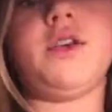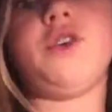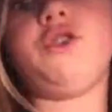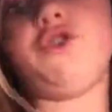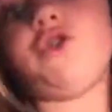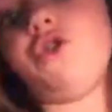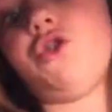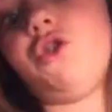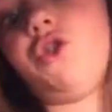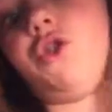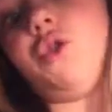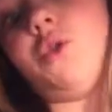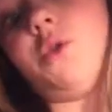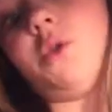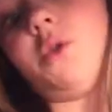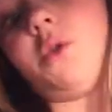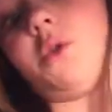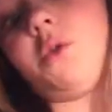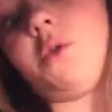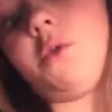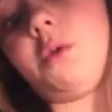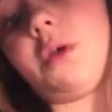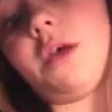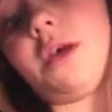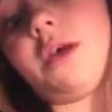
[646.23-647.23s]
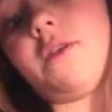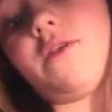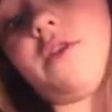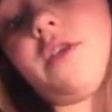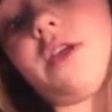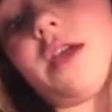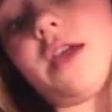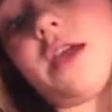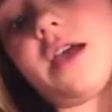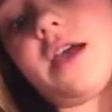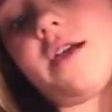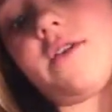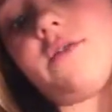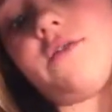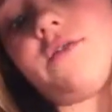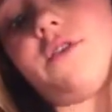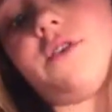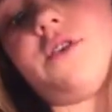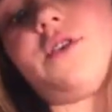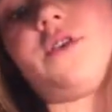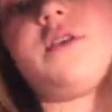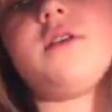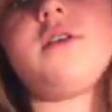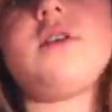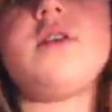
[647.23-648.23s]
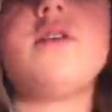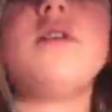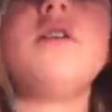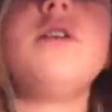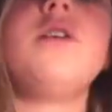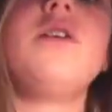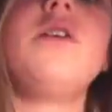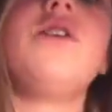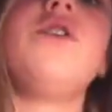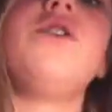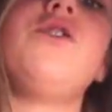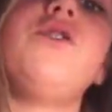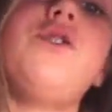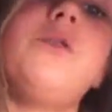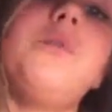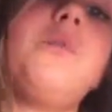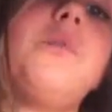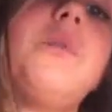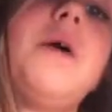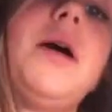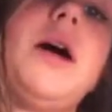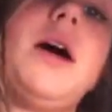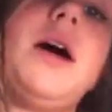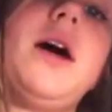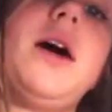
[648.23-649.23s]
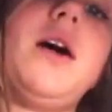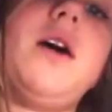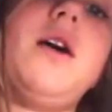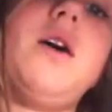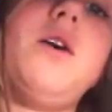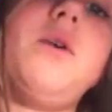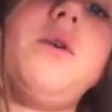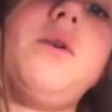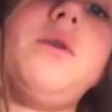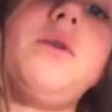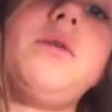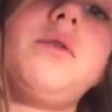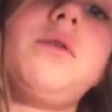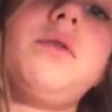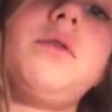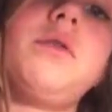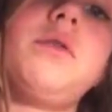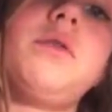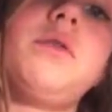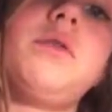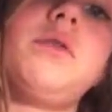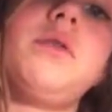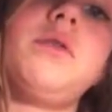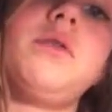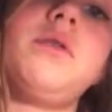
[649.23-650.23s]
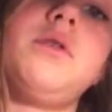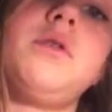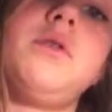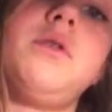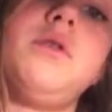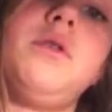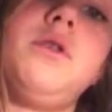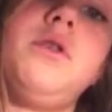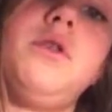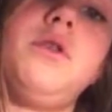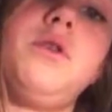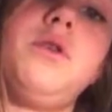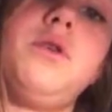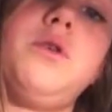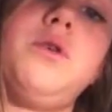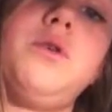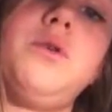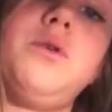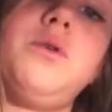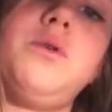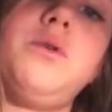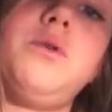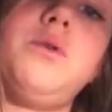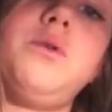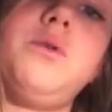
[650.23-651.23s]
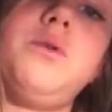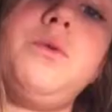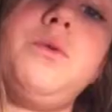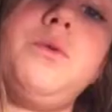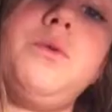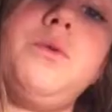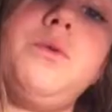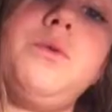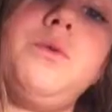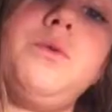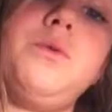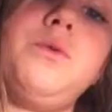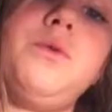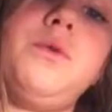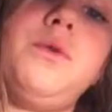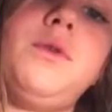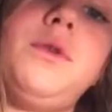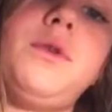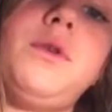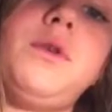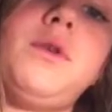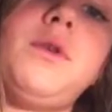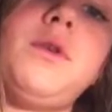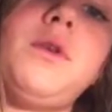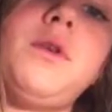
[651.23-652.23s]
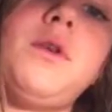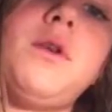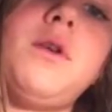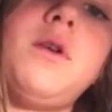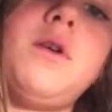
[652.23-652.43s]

I'll show you the thing after. Here's her mouth, her nose.